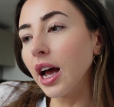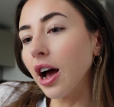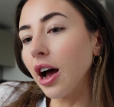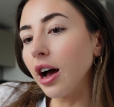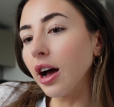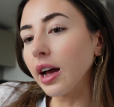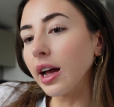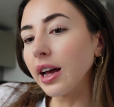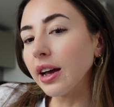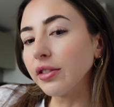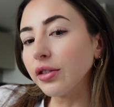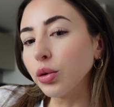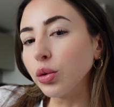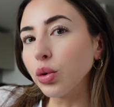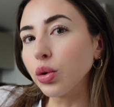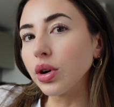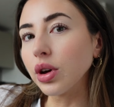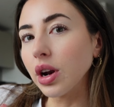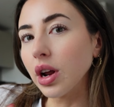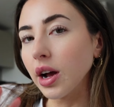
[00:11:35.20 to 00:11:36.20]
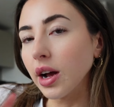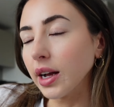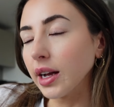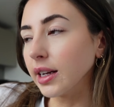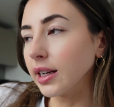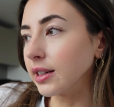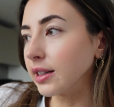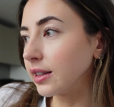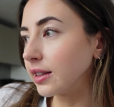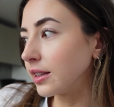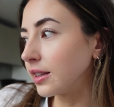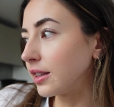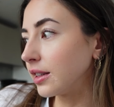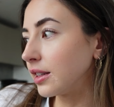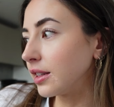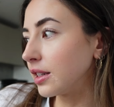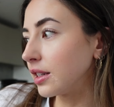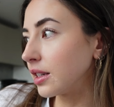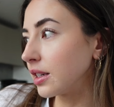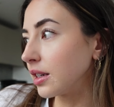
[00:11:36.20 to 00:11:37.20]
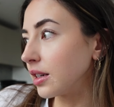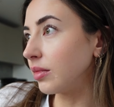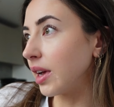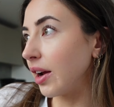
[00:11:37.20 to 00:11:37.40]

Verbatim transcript: I have organised